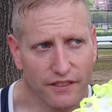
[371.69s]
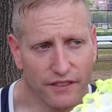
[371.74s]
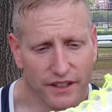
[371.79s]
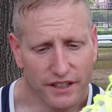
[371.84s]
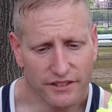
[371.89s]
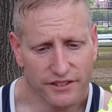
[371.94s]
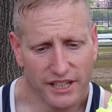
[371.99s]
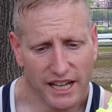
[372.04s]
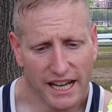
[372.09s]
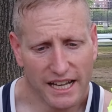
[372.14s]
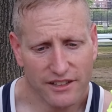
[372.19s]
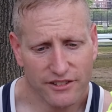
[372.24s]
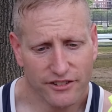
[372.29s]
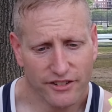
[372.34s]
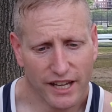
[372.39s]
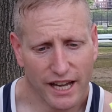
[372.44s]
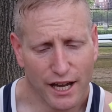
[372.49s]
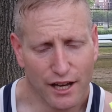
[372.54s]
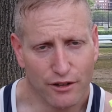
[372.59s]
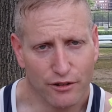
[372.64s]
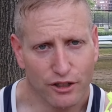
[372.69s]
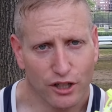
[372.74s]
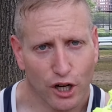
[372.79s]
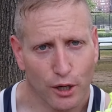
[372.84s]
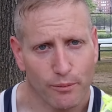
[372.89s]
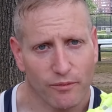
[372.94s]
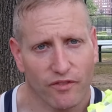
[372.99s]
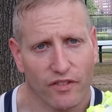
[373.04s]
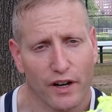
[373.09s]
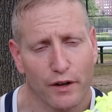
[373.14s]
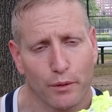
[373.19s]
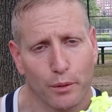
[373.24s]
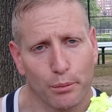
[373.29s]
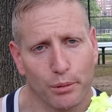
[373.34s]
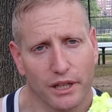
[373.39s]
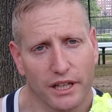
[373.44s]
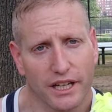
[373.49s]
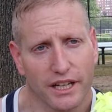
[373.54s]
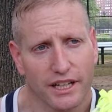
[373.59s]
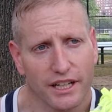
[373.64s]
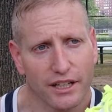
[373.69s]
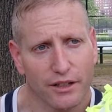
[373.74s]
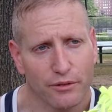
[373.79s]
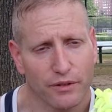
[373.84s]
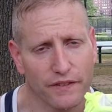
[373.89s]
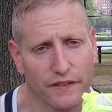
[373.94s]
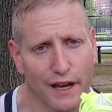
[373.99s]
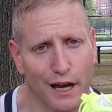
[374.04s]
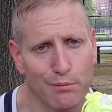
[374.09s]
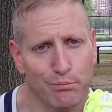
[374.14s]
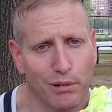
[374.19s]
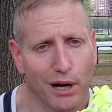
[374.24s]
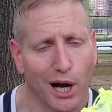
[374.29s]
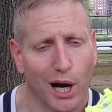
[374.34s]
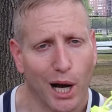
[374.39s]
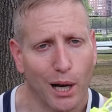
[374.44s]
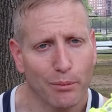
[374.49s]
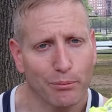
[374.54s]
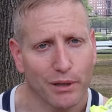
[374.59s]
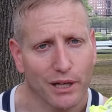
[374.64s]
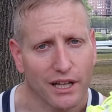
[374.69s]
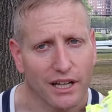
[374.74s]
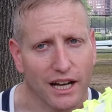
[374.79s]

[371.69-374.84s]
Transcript: this has that carbon fiber plate in it with that pop,